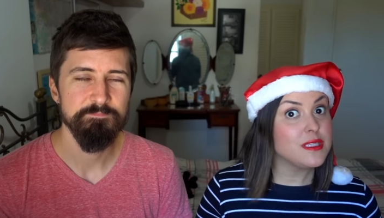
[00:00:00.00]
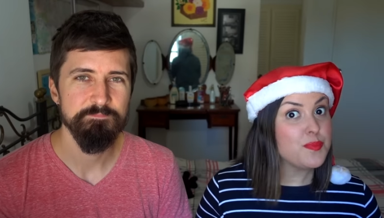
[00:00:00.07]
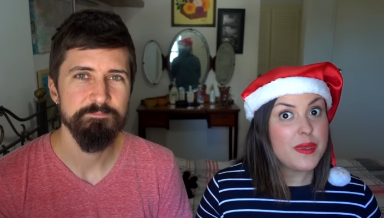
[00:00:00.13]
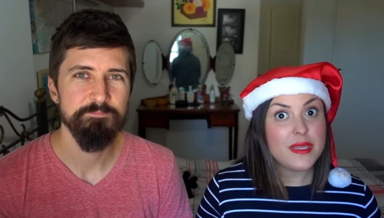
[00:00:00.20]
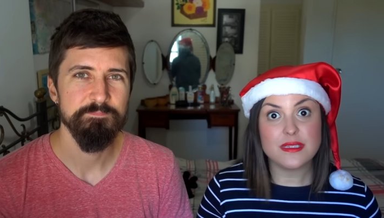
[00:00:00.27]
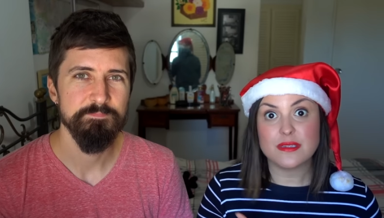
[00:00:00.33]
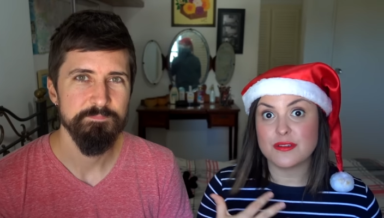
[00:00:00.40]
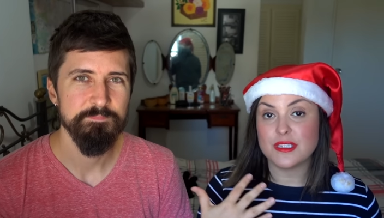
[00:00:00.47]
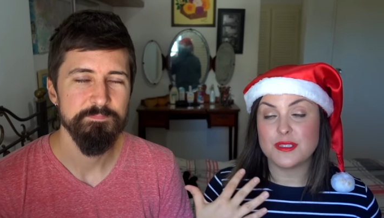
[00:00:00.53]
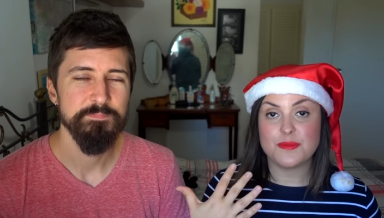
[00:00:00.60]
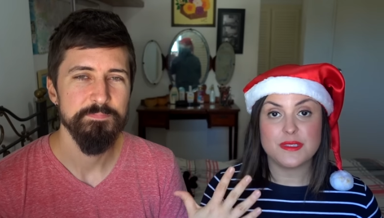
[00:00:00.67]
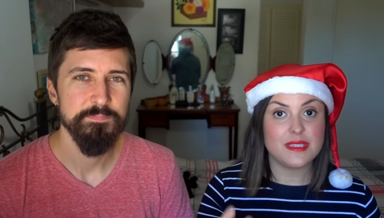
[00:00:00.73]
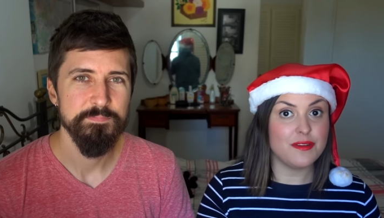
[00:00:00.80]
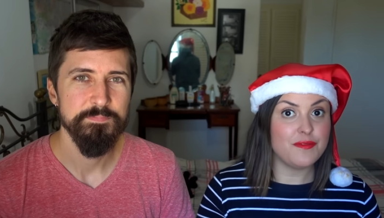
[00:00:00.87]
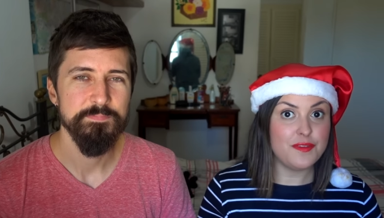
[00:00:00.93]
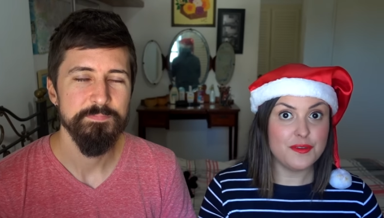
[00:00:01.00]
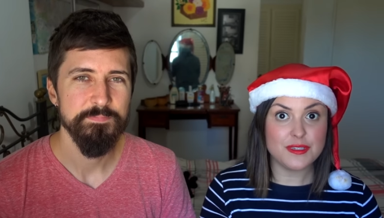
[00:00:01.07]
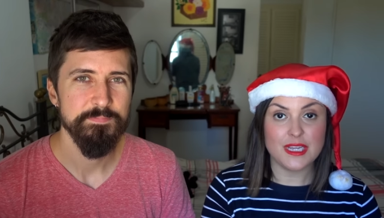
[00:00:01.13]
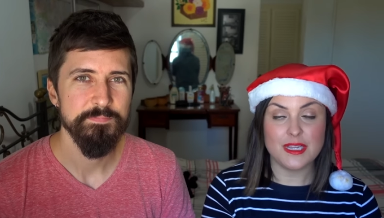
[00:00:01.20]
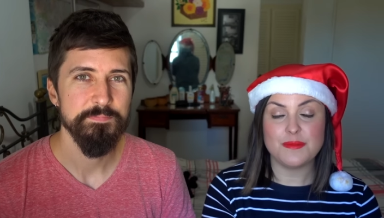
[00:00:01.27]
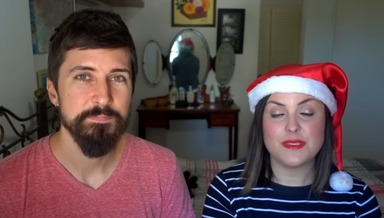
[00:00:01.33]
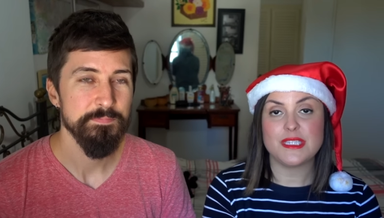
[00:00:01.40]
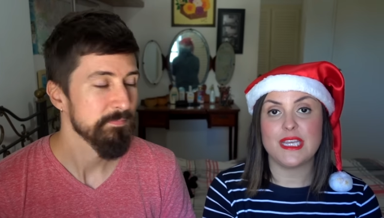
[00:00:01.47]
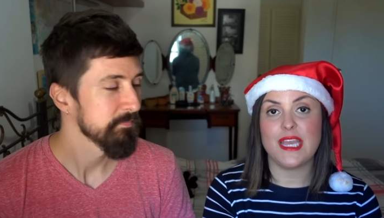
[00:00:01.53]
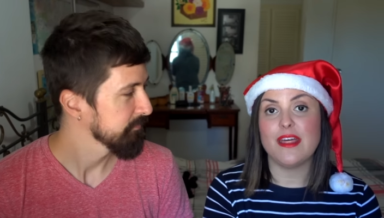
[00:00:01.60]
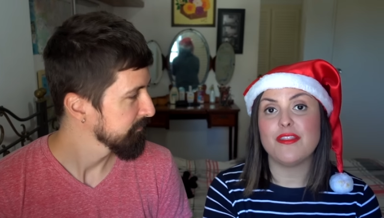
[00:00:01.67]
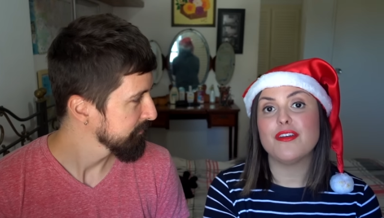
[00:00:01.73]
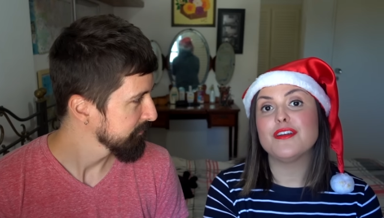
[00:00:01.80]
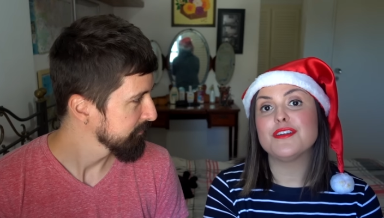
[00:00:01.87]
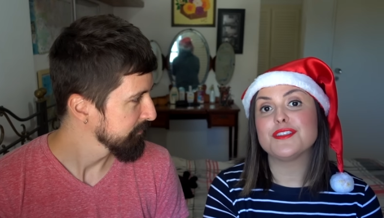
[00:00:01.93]
Speaker 1: spent Christmas a few times
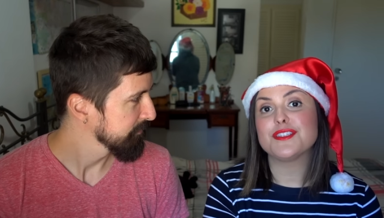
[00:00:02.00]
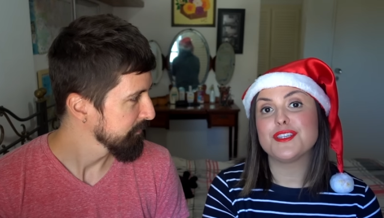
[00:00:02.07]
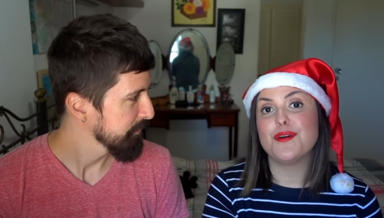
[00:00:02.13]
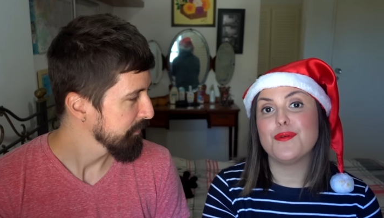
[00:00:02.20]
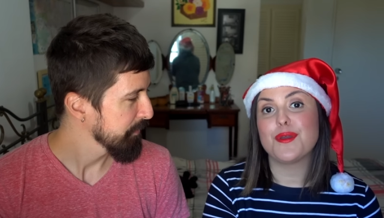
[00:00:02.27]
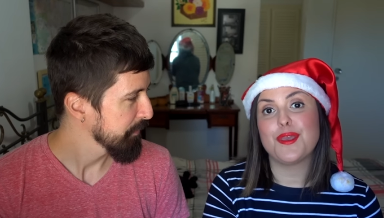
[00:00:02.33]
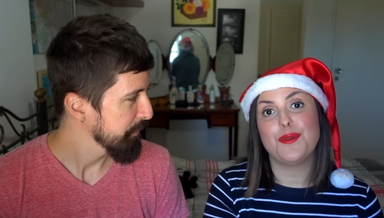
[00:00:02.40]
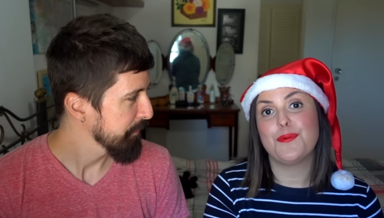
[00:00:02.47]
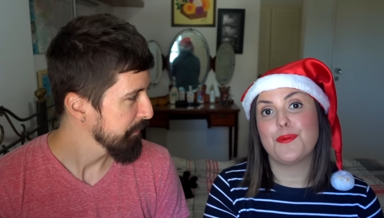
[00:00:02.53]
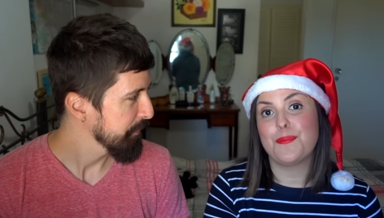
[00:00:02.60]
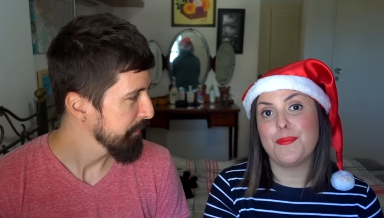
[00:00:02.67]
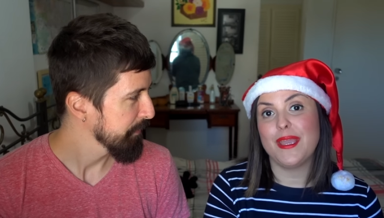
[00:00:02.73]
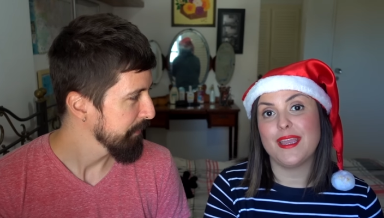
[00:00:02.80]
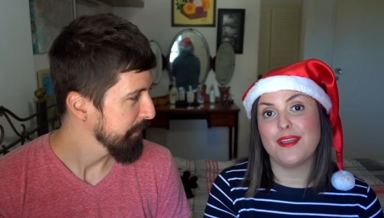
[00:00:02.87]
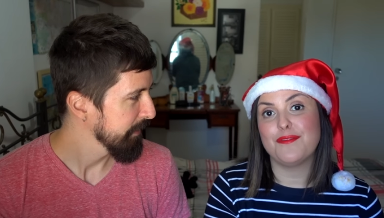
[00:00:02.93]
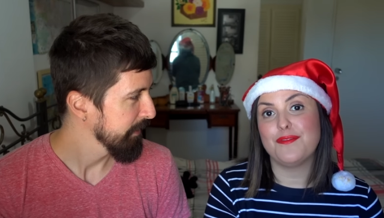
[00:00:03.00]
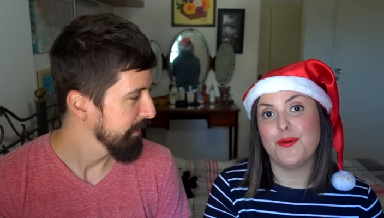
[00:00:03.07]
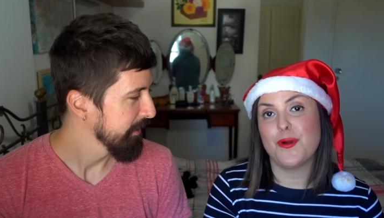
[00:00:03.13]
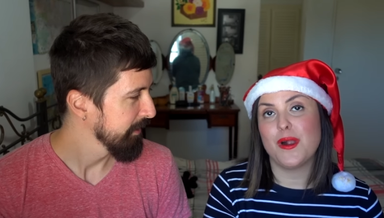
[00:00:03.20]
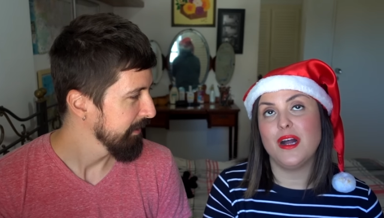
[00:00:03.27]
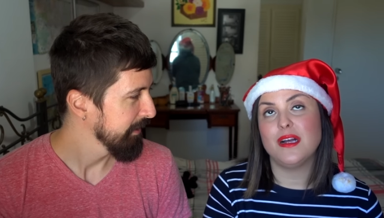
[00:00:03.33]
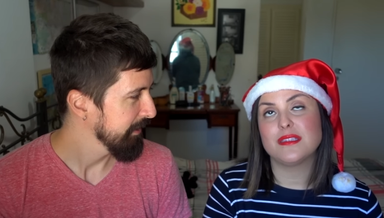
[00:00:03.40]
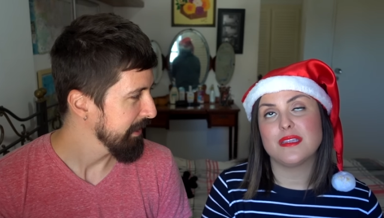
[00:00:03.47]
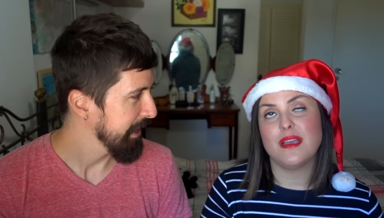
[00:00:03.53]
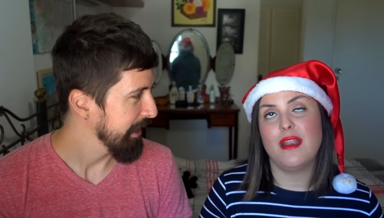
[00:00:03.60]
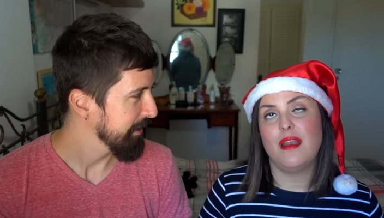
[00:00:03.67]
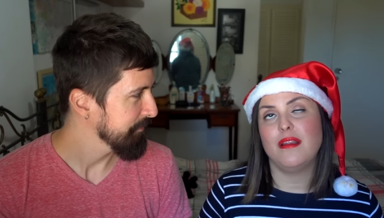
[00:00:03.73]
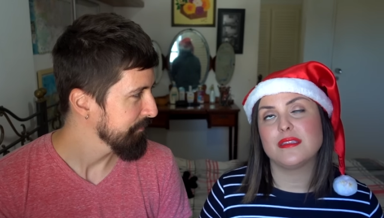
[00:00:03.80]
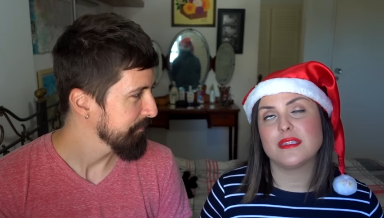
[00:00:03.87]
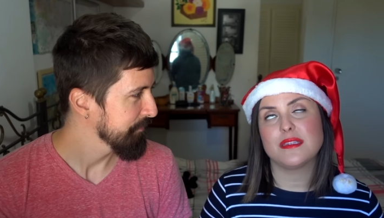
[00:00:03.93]
together, so he would make it for us,
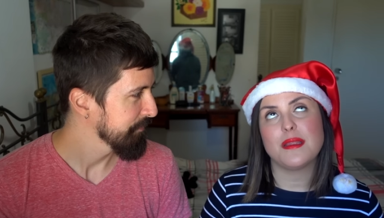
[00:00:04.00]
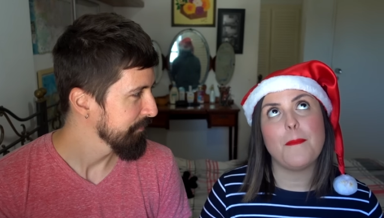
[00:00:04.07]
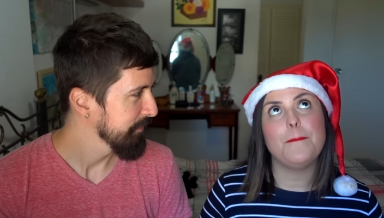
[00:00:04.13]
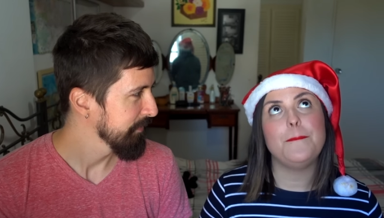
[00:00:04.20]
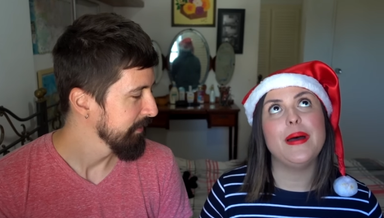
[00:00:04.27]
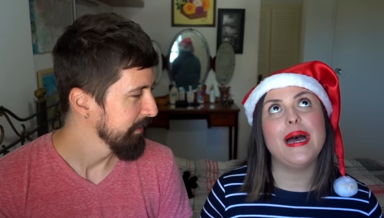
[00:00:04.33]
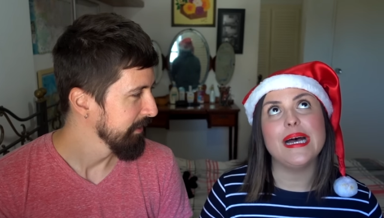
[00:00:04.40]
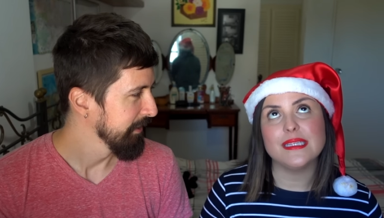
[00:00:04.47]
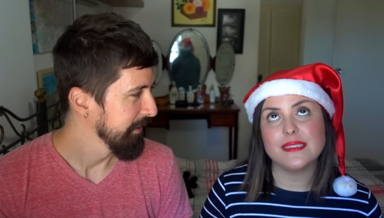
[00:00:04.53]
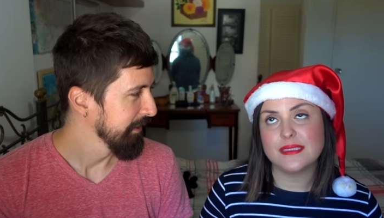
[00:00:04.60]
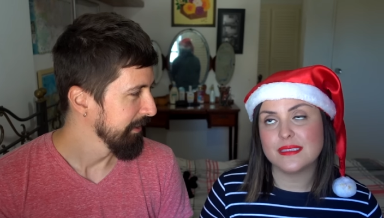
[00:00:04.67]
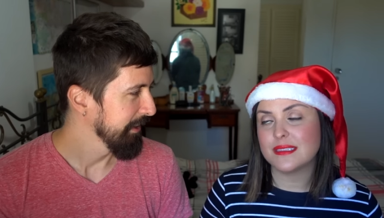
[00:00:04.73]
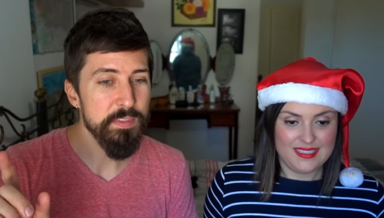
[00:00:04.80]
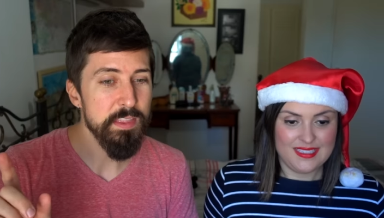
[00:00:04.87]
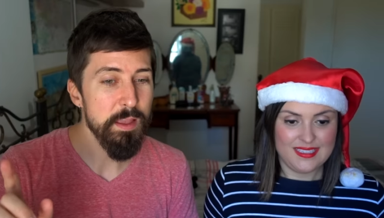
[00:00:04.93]
yeah. and it's the best.